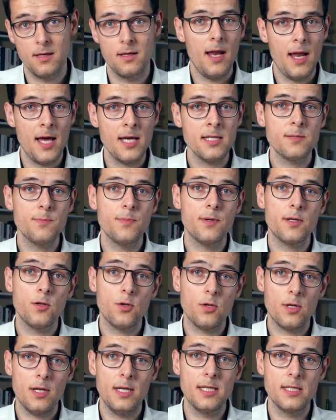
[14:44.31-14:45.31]
Last but
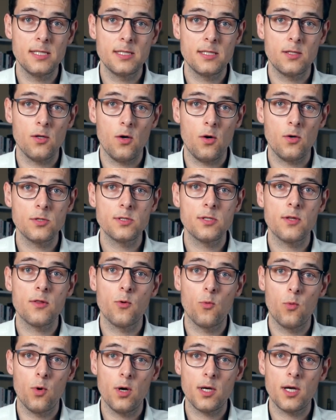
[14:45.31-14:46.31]
not least, also the
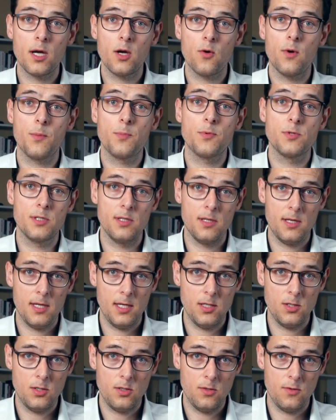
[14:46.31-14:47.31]
worker
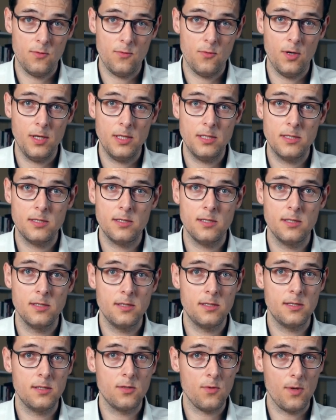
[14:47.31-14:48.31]
representation. For
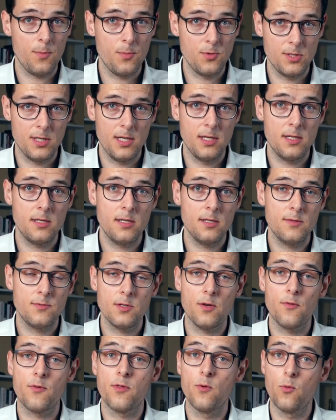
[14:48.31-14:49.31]
instance, representatives
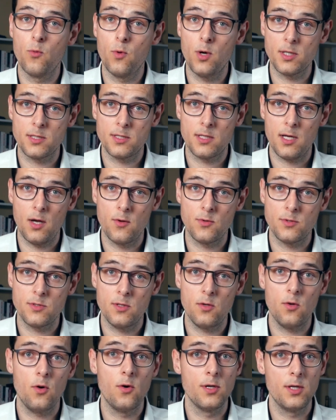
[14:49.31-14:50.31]
of the Works Council
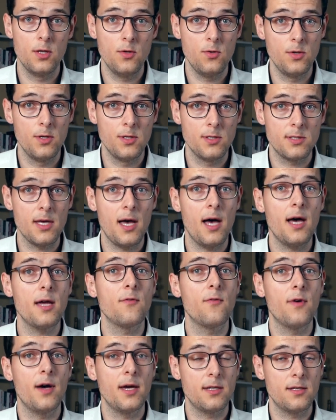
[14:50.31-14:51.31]
or unions are
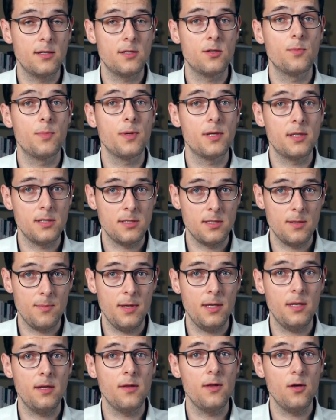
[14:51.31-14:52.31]
invited to
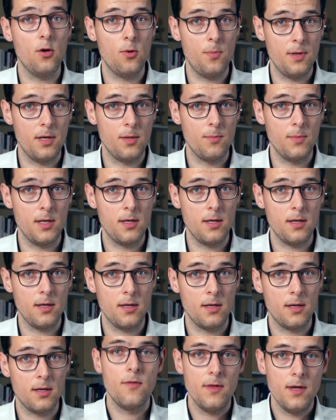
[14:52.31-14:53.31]
participate in the opening meeting.
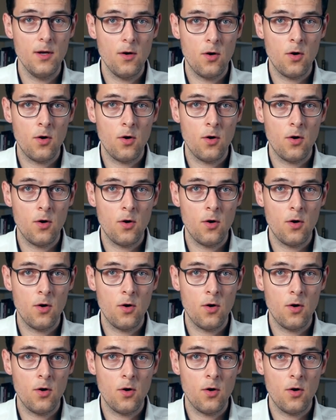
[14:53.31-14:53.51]
The